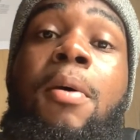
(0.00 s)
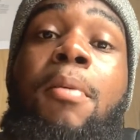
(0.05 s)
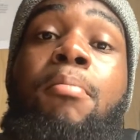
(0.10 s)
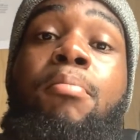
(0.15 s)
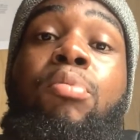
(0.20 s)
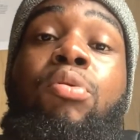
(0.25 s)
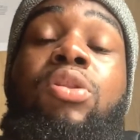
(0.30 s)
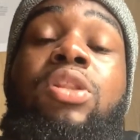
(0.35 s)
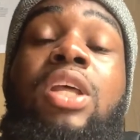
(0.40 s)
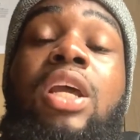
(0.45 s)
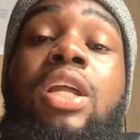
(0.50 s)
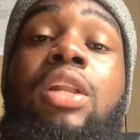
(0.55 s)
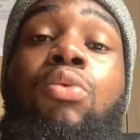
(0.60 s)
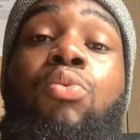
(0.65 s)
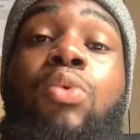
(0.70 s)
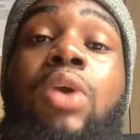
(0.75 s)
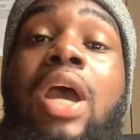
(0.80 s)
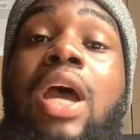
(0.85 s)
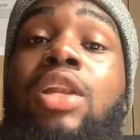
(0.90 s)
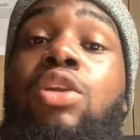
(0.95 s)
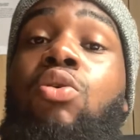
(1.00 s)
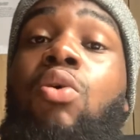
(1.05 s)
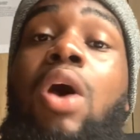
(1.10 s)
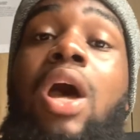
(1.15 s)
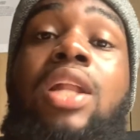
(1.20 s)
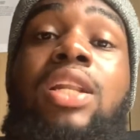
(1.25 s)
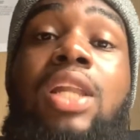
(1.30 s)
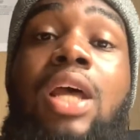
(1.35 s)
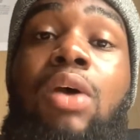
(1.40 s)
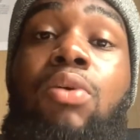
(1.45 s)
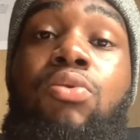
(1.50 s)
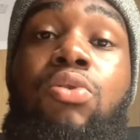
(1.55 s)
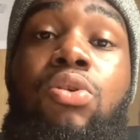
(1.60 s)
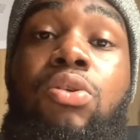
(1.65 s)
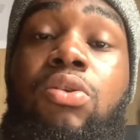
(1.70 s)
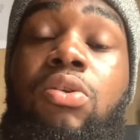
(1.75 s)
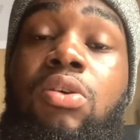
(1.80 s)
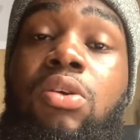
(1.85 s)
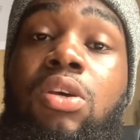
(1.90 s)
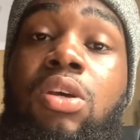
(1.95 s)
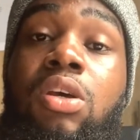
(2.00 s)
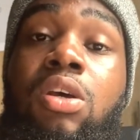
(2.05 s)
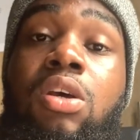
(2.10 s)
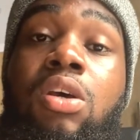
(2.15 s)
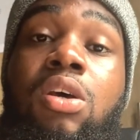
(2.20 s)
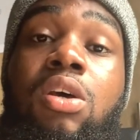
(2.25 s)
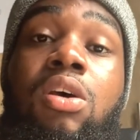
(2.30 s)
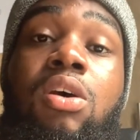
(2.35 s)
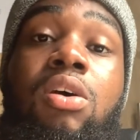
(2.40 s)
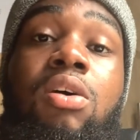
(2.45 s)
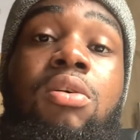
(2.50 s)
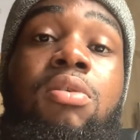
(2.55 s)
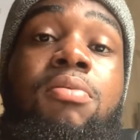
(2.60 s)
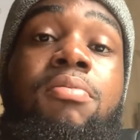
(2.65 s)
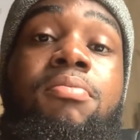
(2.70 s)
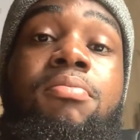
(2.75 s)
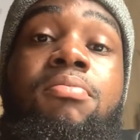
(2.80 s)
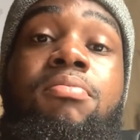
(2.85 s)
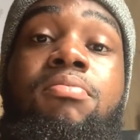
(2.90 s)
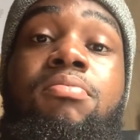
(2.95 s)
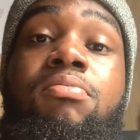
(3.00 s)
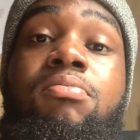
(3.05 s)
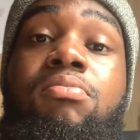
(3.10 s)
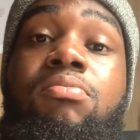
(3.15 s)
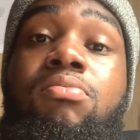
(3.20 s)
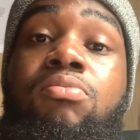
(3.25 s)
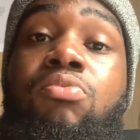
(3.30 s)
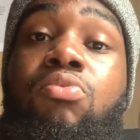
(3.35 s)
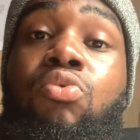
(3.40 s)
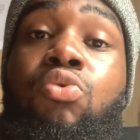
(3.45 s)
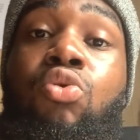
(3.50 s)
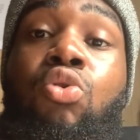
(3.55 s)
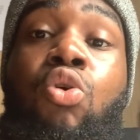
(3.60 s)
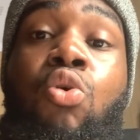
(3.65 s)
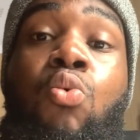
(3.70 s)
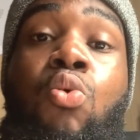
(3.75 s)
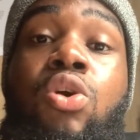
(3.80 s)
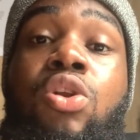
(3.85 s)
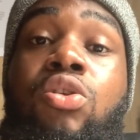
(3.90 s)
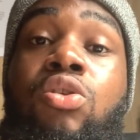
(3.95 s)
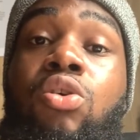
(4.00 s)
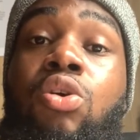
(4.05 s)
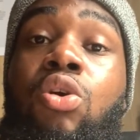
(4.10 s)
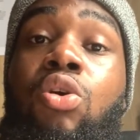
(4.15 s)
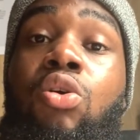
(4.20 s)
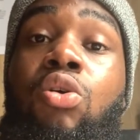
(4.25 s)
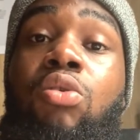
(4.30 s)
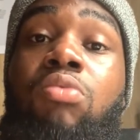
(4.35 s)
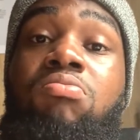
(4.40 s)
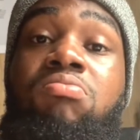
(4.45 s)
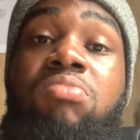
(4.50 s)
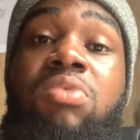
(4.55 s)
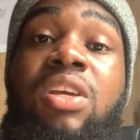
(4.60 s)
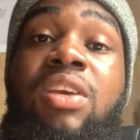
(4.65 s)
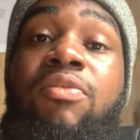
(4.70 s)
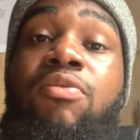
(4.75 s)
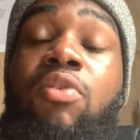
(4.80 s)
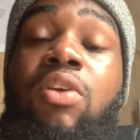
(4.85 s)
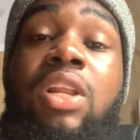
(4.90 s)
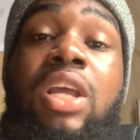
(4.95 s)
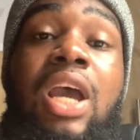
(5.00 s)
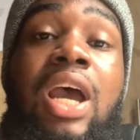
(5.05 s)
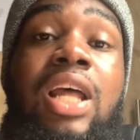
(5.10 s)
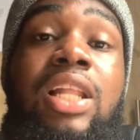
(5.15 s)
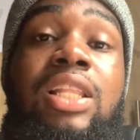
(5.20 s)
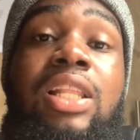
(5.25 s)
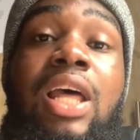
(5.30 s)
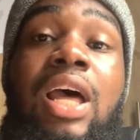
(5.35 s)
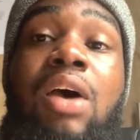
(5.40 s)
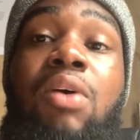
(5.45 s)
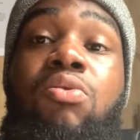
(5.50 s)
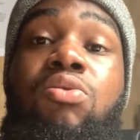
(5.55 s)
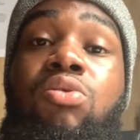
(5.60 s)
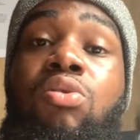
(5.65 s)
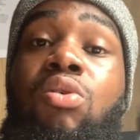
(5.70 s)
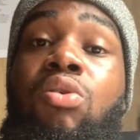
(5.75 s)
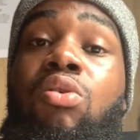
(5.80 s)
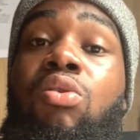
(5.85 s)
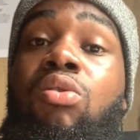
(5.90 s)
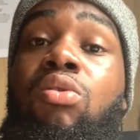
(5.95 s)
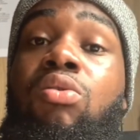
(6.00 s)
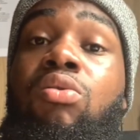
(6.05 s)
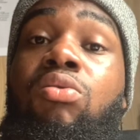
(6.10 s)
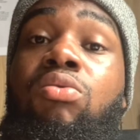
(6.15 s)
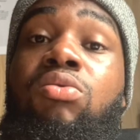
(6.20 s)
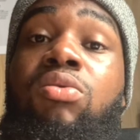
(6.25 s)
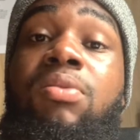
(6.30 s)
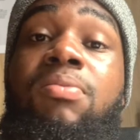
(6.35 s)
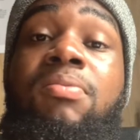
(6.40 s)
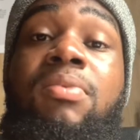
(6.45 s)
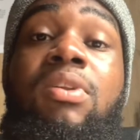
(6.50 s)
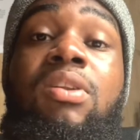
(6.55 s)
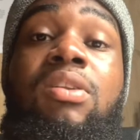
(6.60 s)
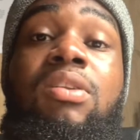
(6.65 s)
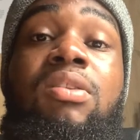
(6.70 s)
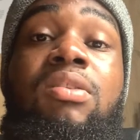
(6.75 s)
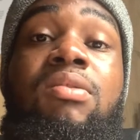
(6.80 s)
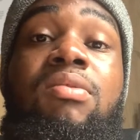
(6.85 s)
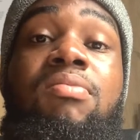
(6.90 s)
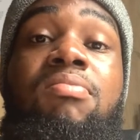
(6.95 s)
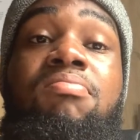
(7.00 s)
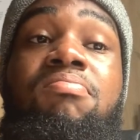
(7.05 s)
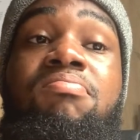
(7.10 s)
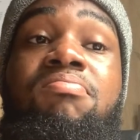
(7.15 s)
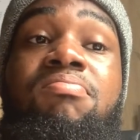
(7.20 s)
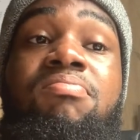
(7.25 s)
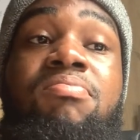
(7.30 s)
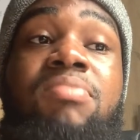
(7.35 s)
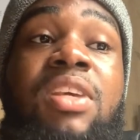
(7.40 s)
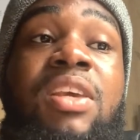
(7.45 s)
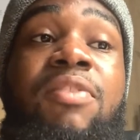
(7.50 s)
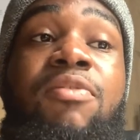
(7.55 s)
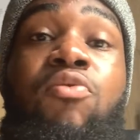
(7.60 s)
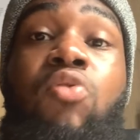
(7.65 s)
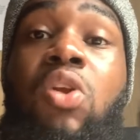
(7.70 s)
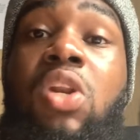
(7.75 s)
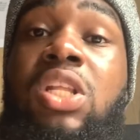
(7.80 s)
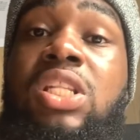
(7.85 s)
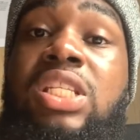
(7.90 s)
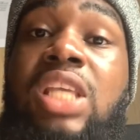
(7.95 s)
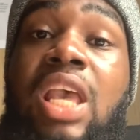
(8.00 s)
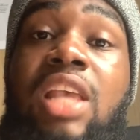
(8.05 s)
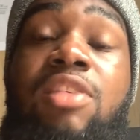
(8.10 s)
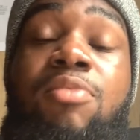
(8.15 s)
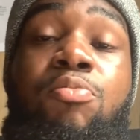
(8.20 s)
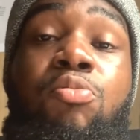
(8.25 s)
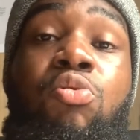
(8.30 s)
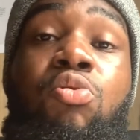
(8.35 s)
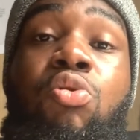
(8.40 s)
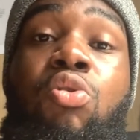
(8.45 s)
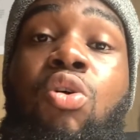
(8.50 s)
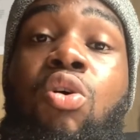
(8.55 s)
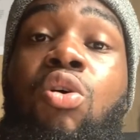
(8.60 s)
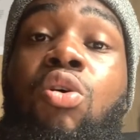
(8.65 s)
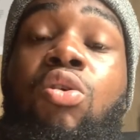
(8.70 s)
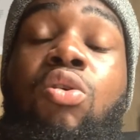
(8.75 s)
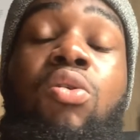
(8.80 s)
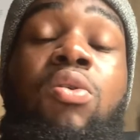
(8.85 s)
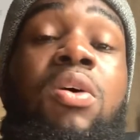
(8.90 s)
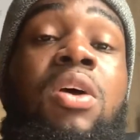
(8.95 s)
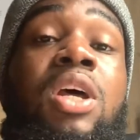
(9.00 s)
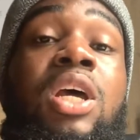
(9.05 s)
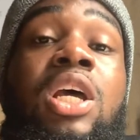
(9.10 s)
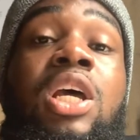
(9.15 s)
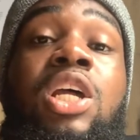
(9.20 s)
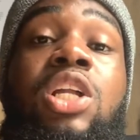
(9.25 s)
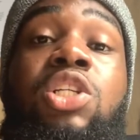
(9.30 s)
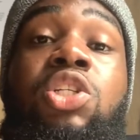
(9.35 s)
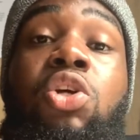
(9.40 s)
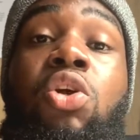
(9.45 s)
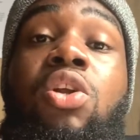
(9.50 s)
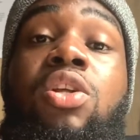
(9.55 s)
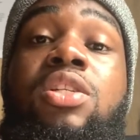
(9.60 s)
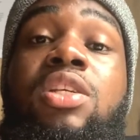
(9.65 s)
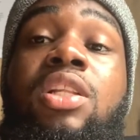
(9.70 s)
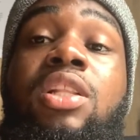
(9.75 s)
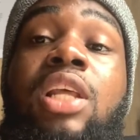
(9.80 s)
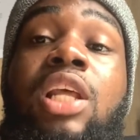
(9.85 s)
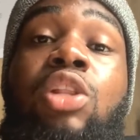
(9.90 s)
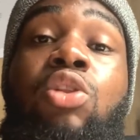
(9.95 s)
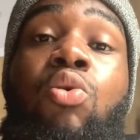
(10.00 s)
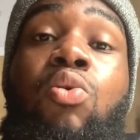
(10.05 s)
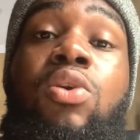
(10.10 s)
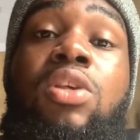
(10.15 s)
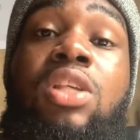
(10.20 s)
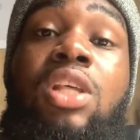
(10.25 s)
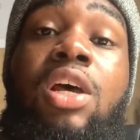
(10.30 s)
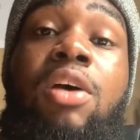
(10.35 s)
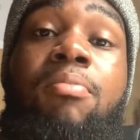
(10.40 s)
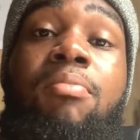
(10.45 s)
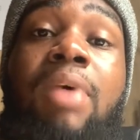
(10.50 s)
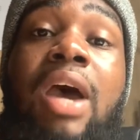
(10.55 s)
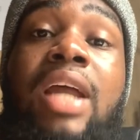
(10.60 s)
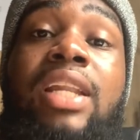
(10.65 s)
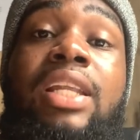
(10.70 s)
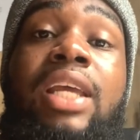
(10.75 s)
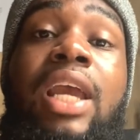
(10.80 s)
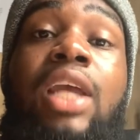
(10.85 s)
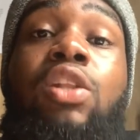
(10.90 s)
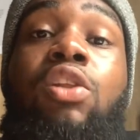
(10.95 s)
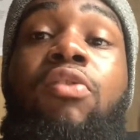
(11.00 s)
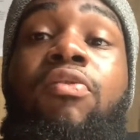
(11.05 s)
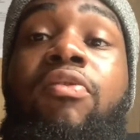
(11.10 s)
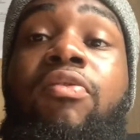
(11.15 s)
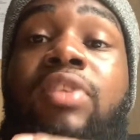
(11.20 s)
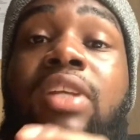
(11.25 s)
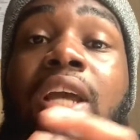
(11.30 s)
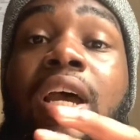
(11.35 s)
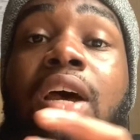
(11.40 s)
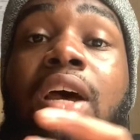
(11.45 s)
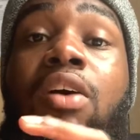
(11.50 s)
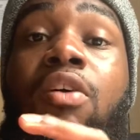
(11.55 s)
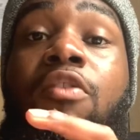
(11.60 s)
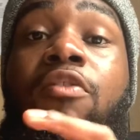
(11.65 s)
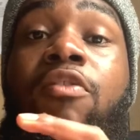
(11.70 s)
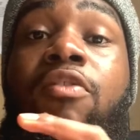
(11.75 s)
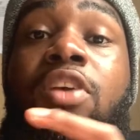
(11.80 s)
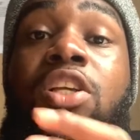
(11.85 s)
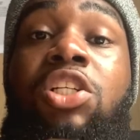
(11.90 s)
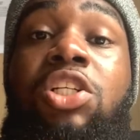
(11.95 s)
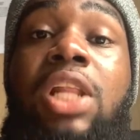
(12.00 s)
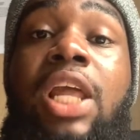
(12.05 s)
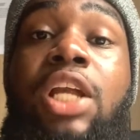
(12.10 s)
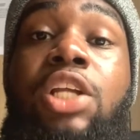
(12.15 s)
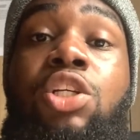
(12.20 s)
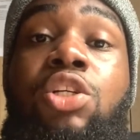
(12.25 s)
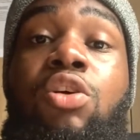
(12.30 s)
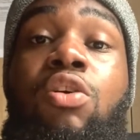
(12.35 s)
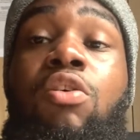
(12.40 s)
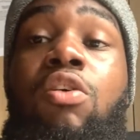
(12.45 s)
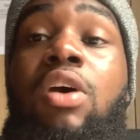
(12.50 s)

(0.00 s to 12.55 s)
but then we had no handouts. No one is gonna give you any handout or give you any textbook. Or the only thing they do is at the end of each lecture,